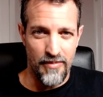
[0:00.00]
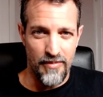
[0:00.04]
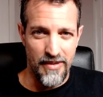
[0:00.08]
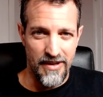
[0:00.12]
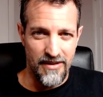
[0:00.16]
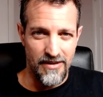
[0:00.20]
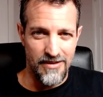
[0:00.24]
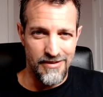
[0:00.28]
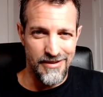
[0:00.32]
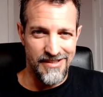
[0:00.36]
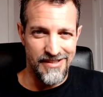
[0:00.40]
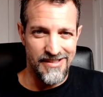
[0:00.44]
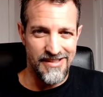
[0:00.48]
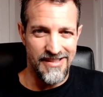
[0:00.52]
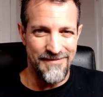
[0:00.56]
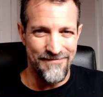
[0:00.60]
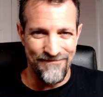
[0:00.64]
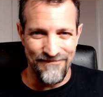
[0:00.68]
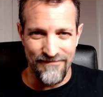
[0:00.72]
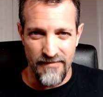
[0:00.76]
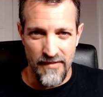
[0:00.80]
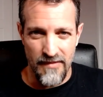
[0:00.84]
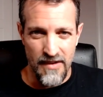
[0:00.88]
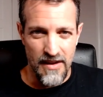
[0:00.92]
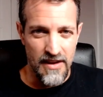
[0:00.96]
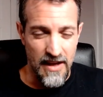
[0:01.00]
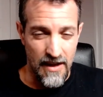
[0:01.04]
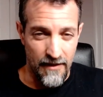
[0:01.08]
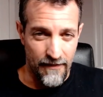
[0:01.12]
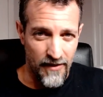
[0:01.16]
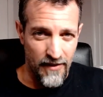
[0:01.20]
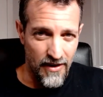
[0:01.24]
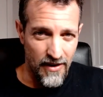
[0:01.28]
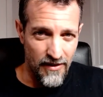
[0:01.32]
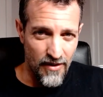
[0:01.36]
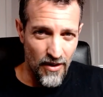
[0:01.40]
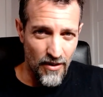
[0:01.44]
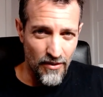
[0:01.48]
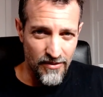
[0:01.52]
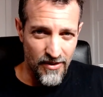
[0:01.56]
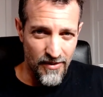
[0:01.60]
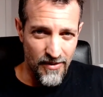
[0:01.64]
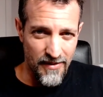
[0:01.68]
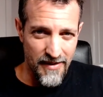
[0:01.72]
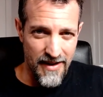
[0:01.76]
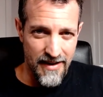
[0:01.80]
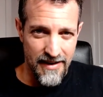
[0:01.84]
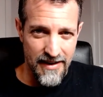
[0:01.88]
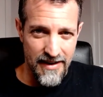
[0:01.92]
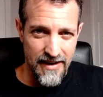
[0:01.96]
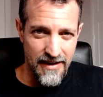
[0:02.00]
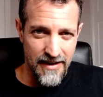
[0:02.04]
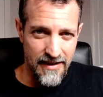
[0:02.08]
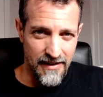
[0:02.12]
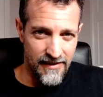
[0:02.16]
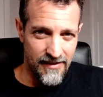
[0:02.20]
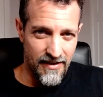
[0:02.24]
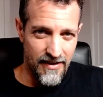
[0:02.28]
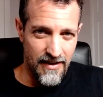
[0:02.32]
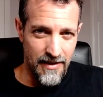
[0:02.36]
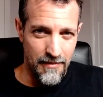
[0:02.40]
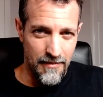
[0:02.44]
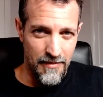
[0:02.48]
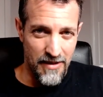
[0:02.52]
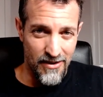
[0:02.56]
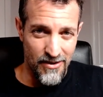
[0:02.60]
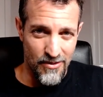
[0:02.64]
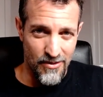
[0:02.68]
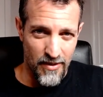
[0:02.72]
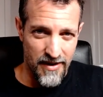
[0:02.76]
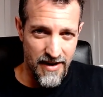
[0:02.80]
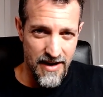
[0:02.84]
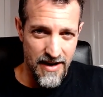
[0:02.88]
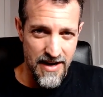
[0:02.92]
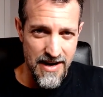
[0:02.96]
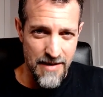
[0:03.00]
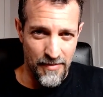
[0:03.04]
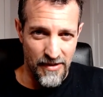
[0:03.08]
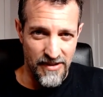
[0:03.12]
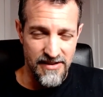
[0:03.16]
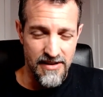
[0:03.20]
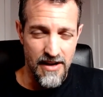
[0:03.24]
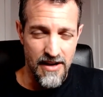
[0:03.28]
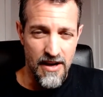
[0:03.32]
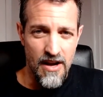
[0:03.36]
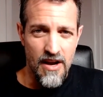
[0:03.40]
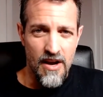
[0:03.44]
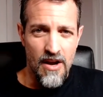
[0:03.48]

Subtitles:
Because if you don't do that ahead of time, here's what happens.